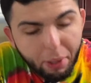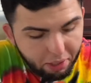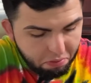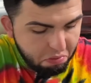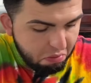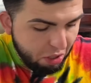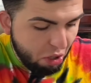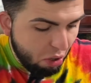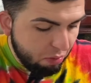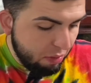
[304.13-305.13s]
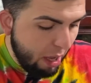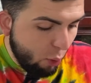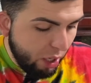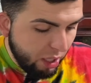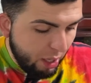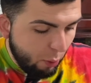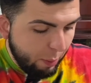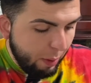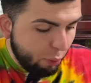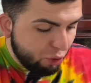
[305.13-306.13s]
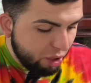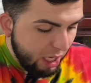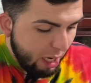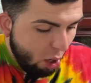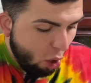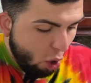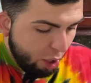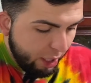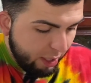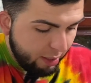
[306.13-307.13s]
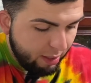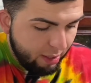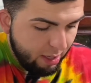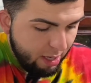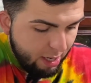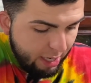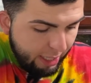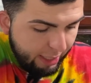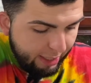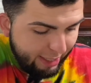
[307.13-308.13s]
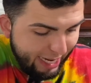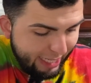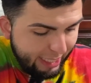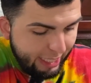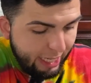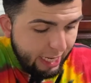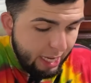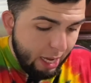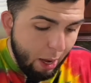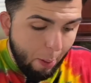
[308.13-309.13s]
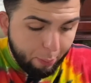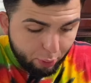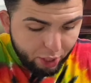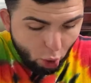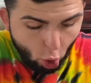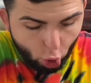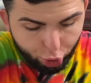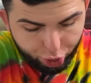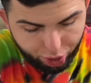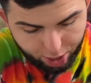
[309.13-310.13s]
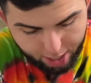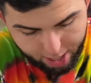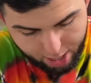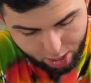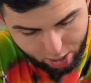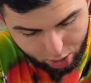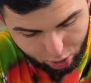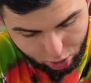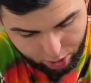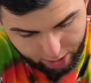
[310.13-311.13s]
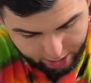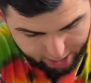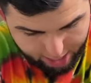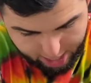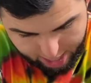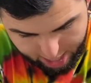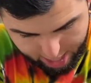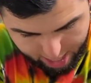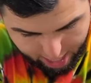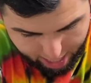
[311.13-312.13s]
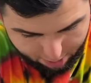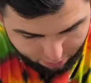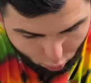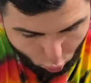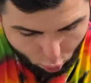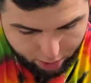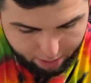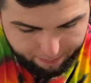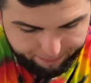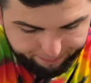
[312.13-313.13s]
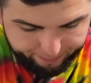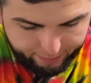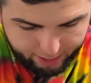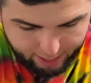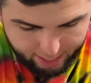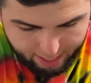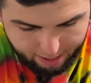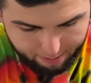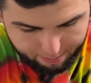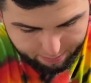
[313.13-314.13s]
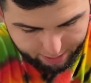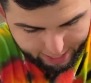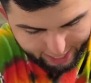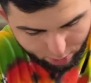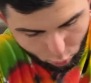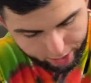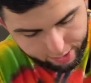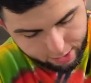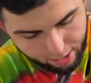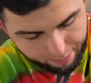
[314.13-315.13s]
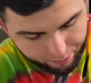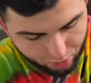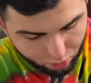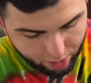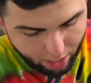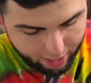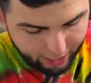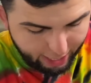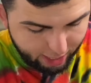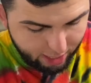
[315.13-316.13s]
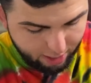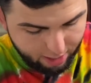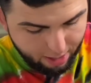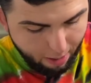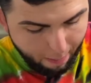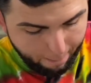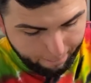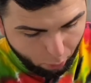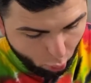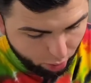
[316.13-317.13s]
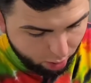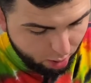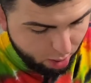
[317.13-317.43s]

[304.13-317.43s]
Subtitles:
it. You know, that way people see how hard it is, because it's actually pretty hard to cook it and record it. But anyways, so now that I got the pork